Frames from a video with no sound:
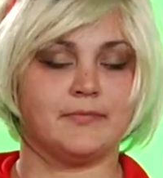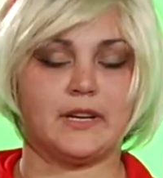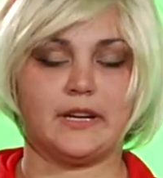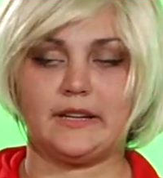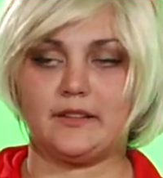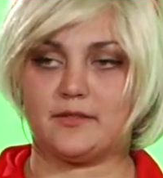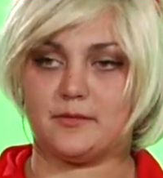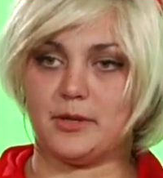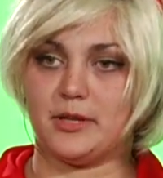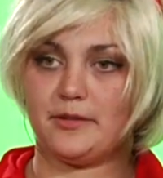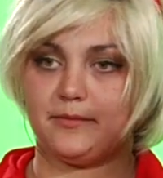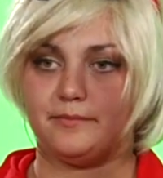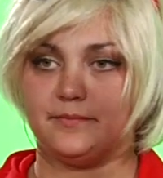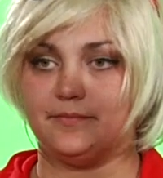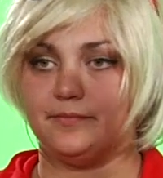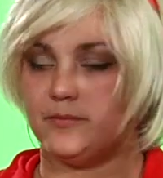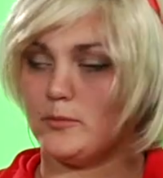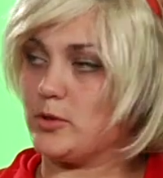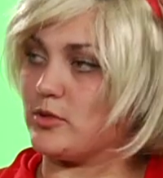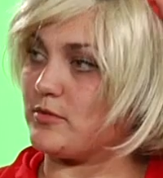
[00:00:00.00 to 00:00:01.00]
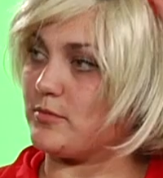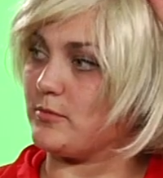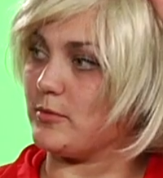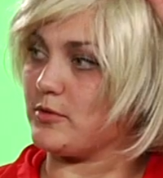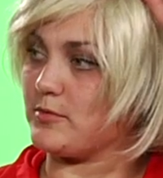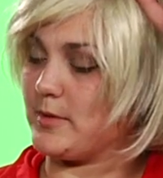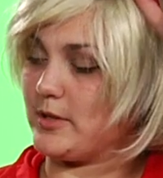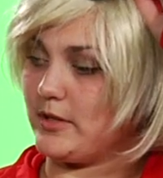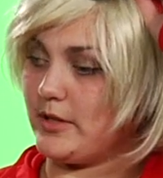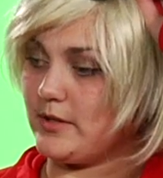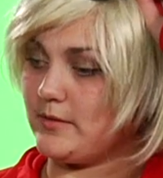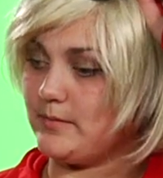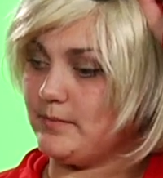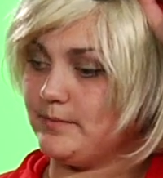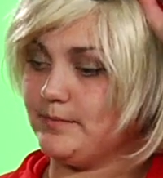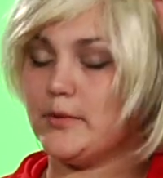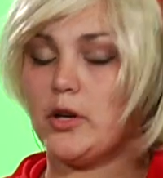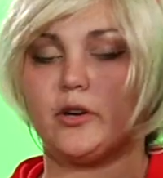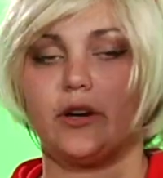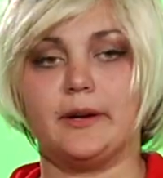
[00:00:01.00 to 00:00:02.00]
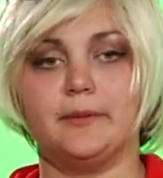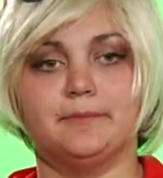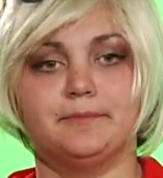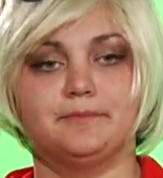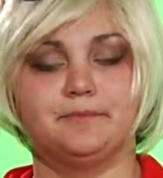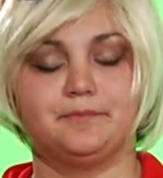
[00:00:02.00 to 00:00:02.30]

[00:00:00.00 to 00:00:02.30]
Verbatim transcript: Guys, wait. Where's where's my glove? Okay.